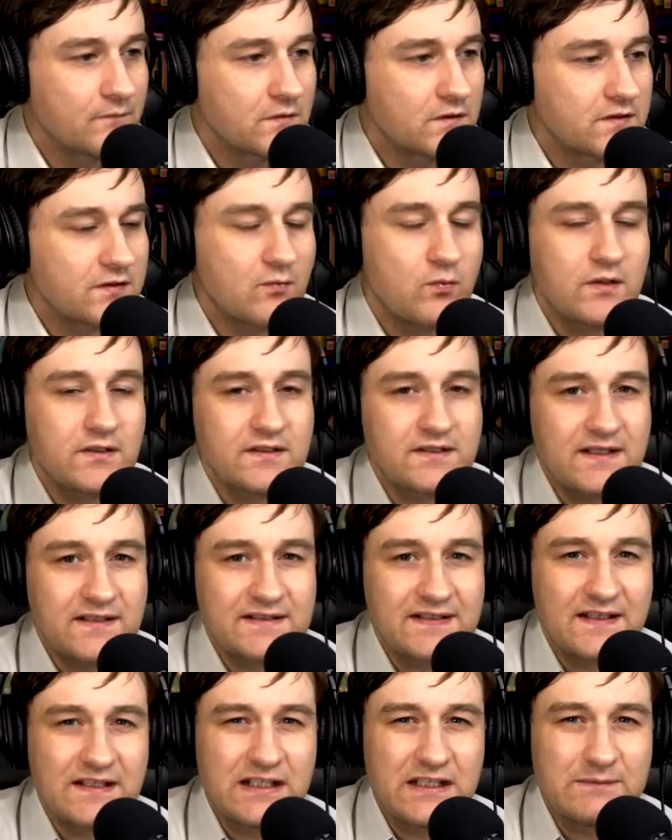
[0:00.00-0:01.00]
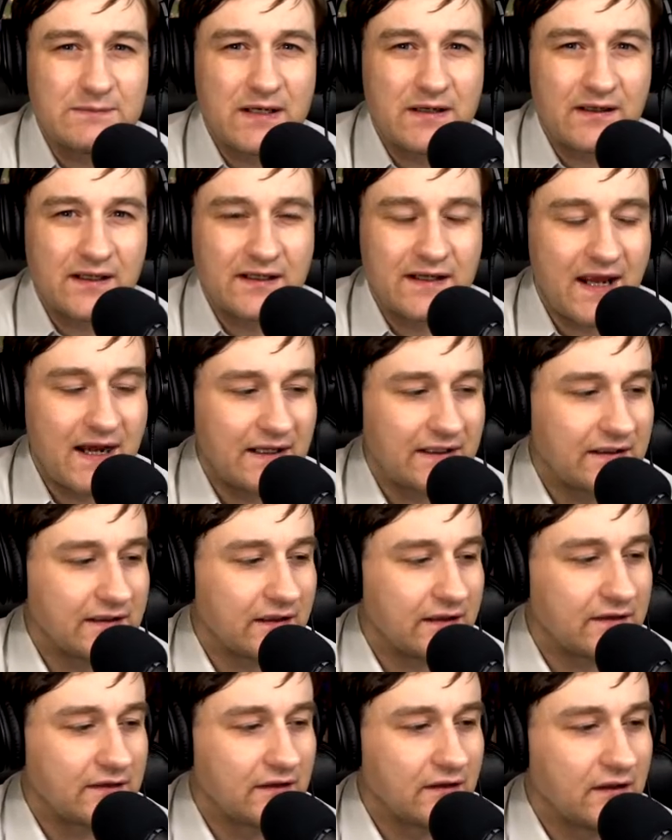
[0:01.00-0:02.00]
So what does that tell you about
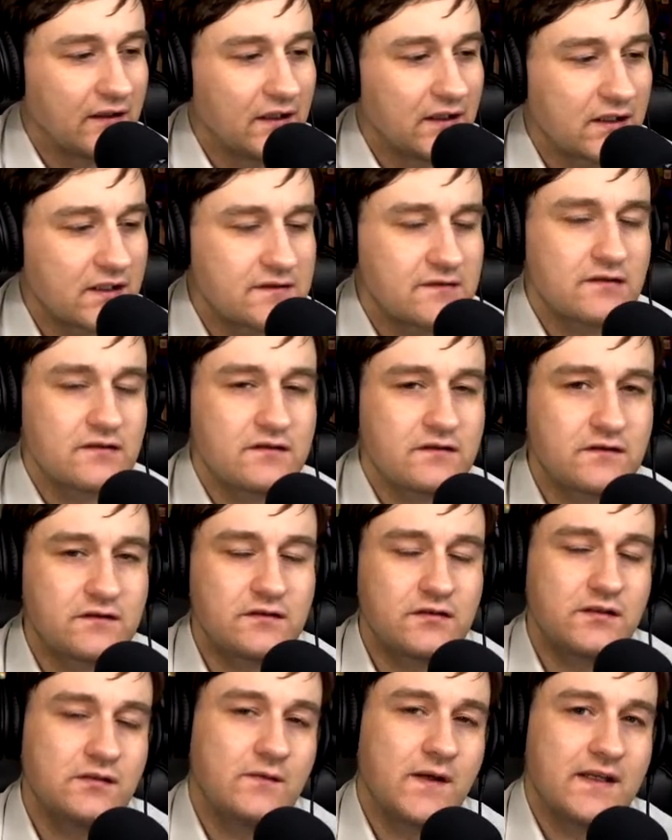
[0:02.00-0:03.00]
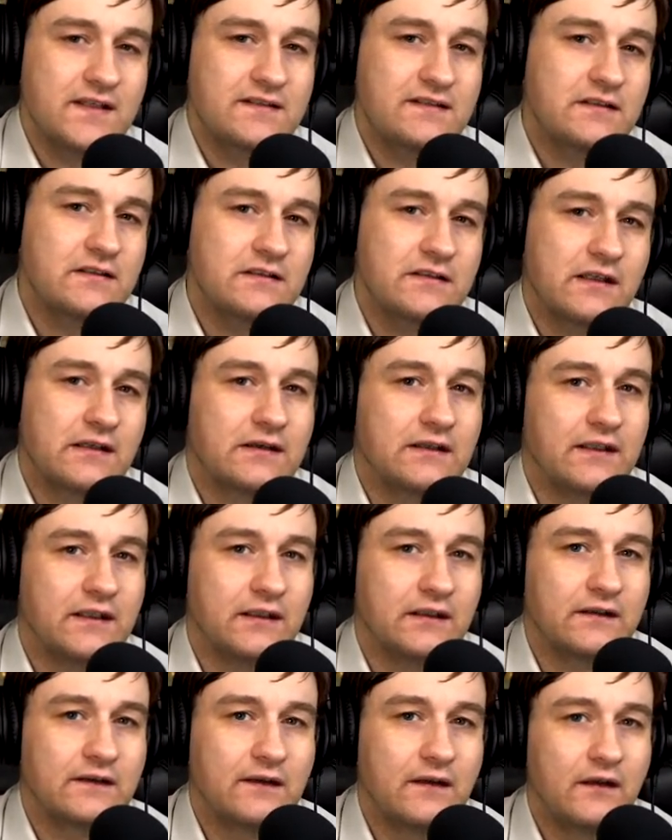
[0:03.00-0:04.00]
Connecticut? Because there's two ways to look at
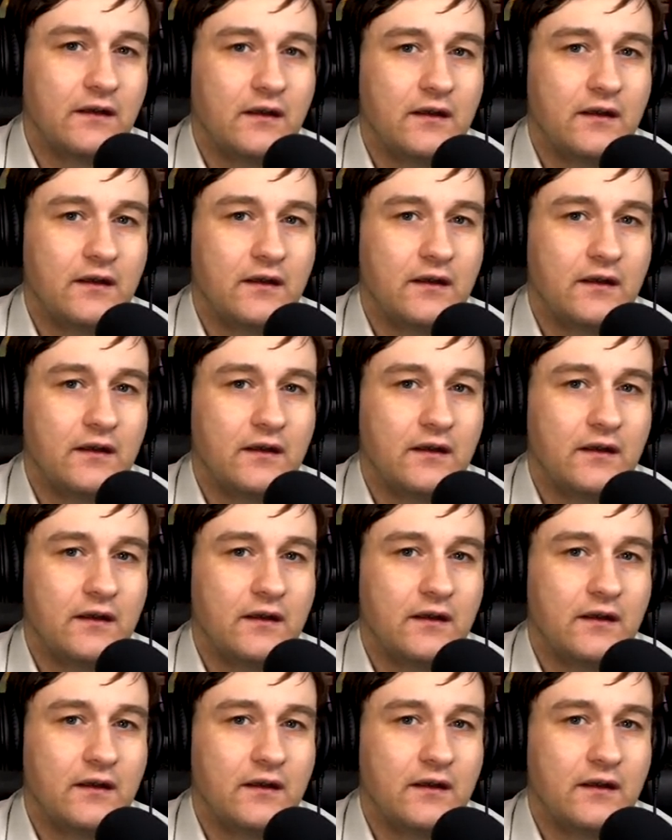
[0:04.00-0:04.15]
things.